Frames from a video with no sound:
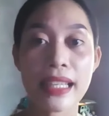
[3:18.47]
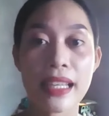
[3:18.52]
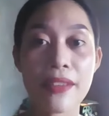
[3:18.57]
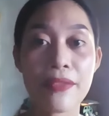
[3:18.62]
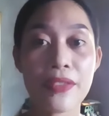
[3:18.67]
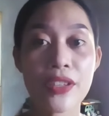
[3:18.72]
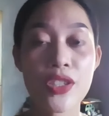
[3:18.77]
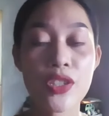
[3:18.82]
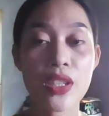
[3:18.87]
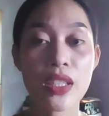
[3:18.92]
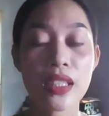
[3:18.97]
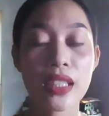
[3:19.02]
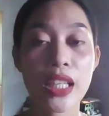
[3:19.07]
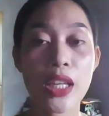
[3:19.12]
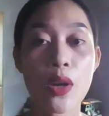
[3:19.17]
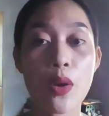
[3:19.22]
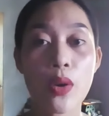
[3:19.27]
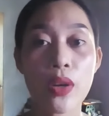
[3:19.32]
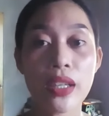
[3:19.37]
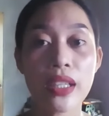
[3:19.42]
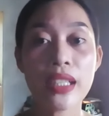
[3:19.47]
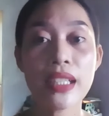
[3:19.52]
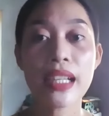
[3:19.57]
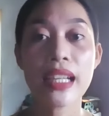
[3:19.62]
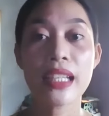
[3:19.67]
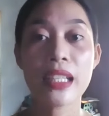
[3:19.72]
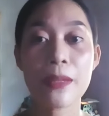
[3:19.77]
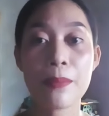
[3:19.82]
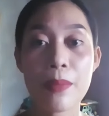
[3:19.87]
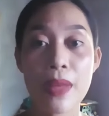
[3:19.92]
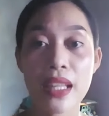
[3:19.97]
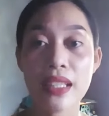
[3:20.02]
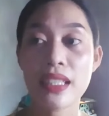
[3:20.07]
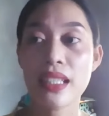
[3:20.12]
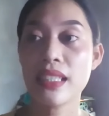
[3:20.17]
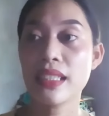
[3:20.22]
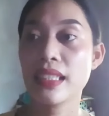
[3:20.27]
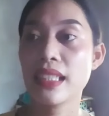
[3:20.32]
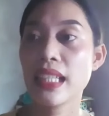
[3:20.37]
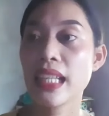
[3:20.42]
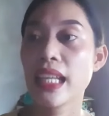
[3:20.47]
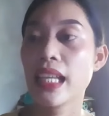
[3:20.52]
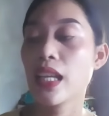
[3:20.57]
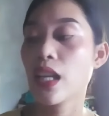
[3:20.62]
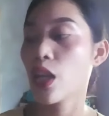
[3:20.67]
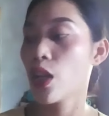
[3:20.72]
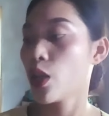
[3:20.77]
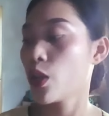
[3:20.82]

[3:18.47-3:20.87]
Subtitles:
efficiently or independently.